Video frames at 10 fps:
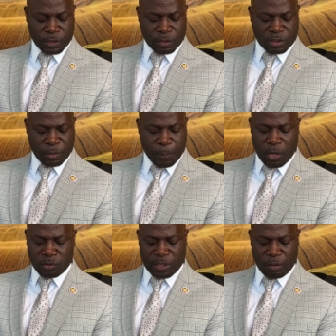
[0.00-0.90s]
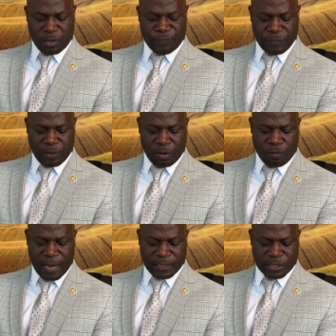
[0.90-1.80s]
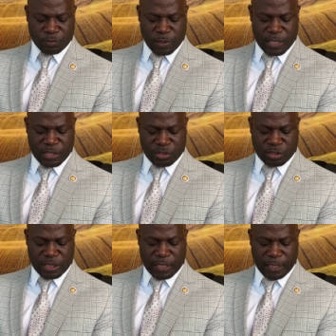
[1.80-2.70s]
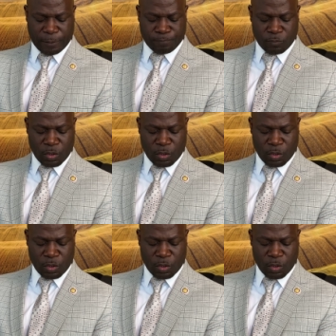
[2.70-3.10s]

Suppose there were 50 righteous within the city.